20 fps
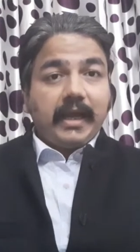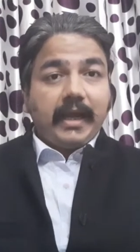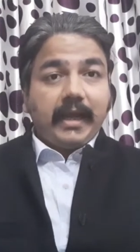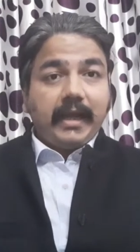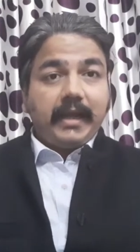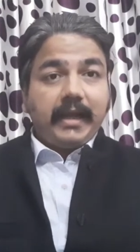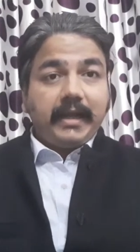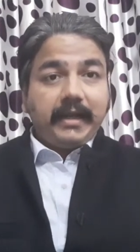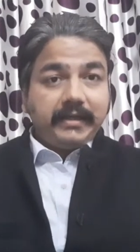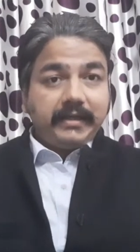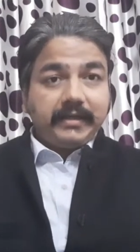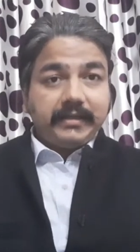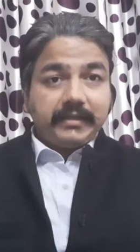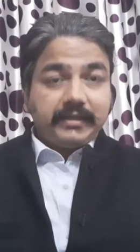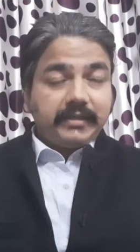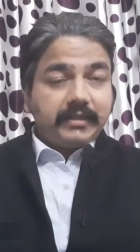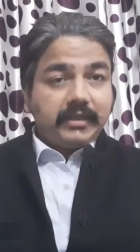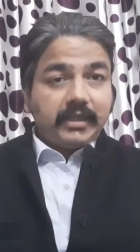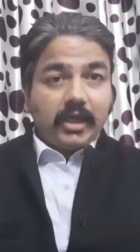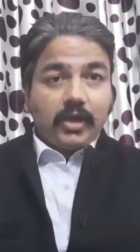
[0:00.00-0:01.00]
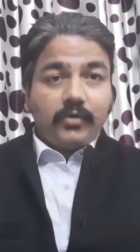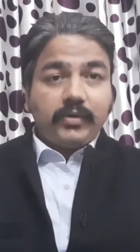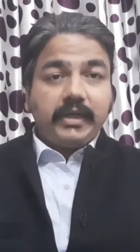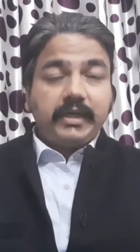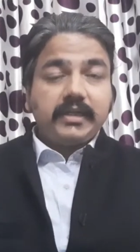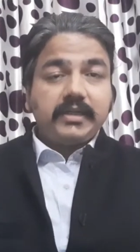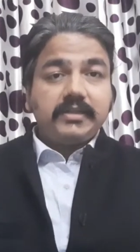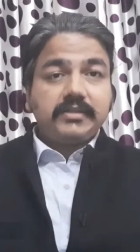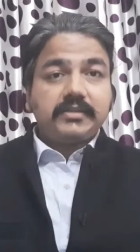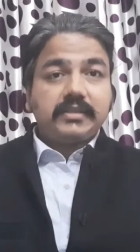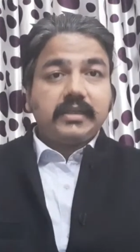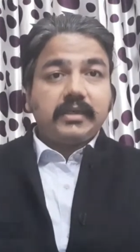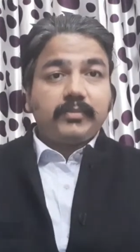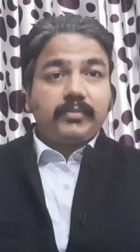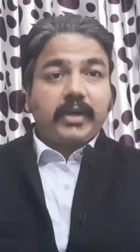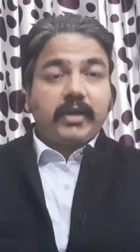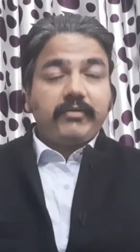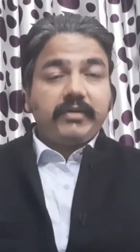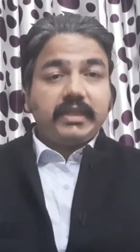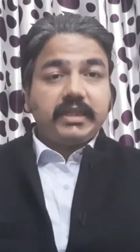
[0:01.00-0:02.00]
And now it is
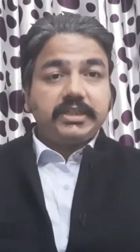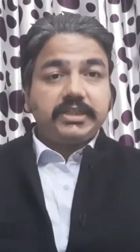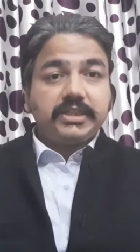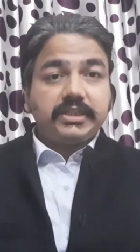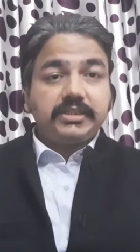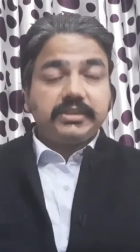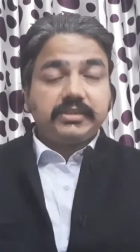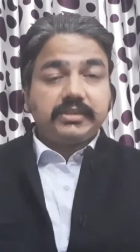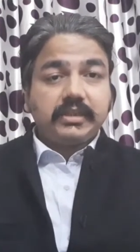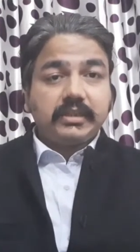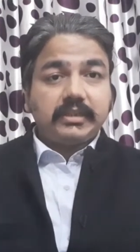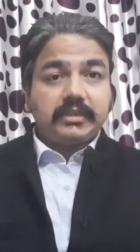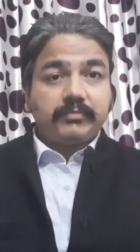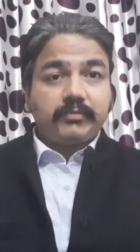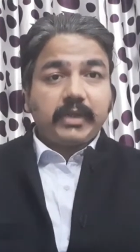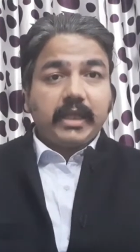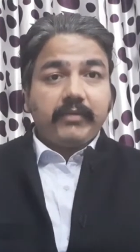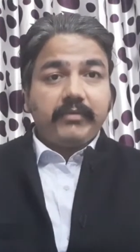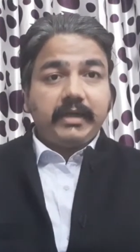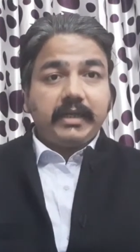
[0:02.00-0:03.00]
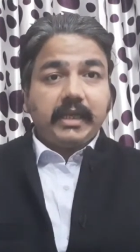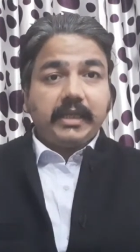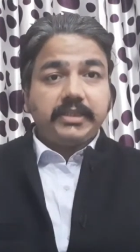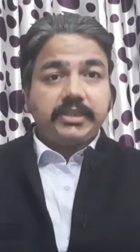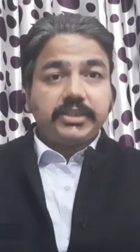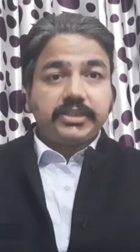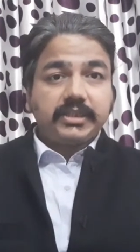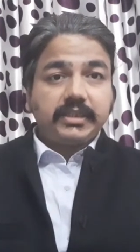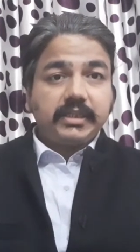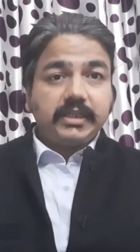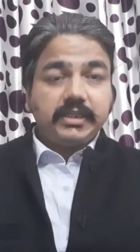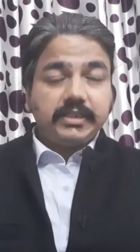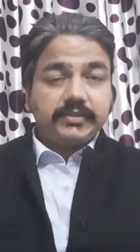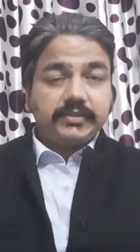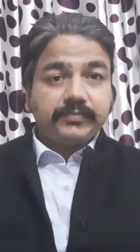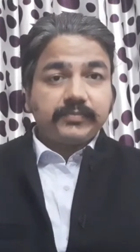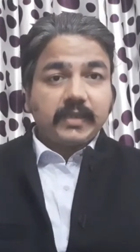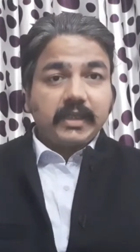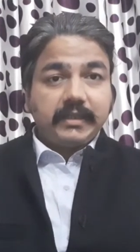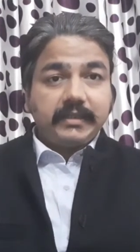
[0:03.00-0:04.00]
privatization
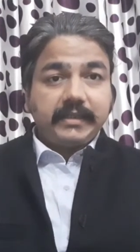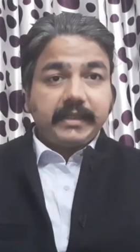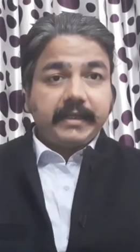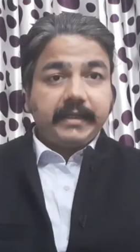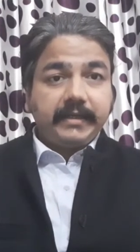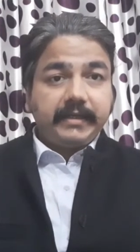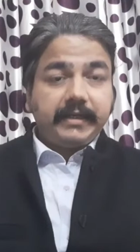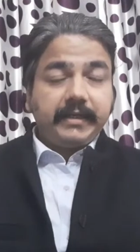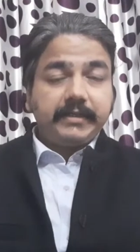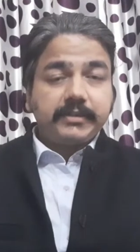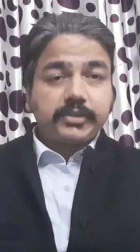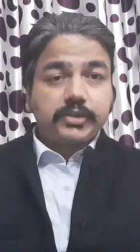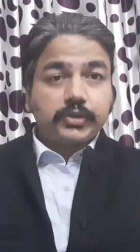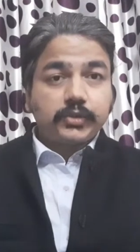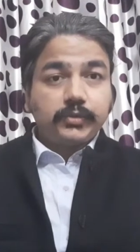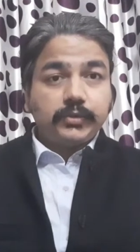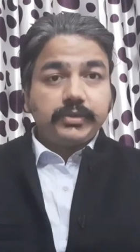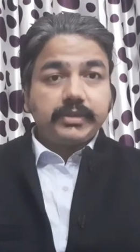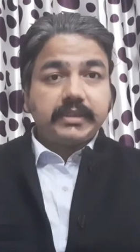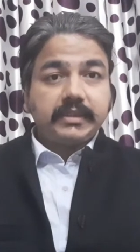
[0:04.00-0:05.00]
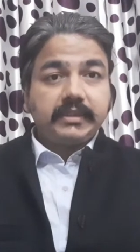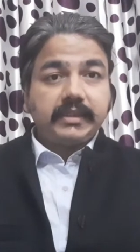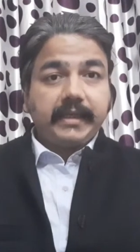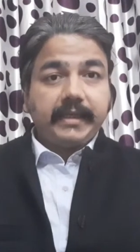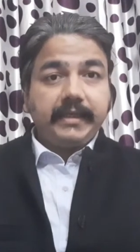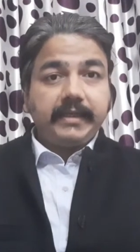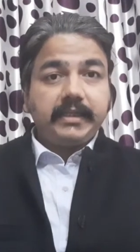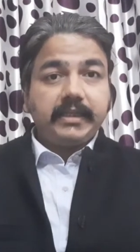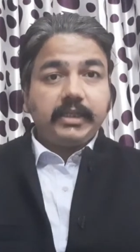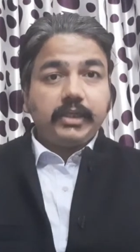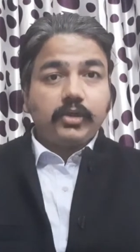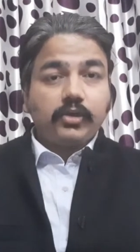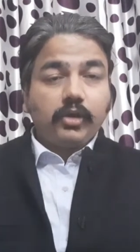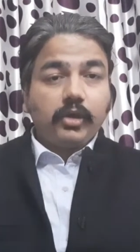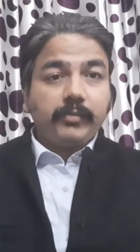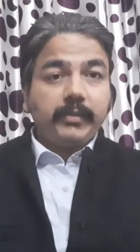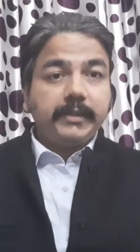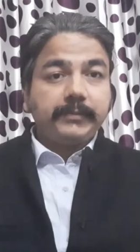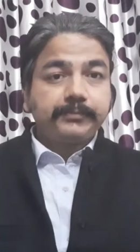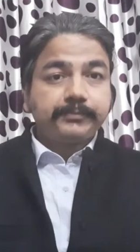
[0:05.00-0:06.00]
is taking its roots in the Indian
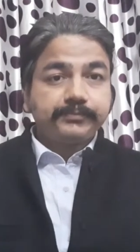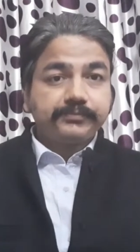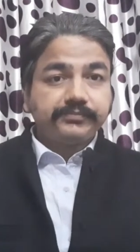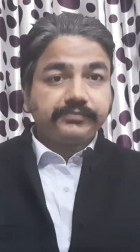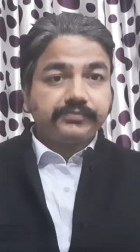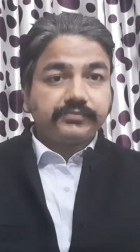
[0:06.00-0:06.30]
economy.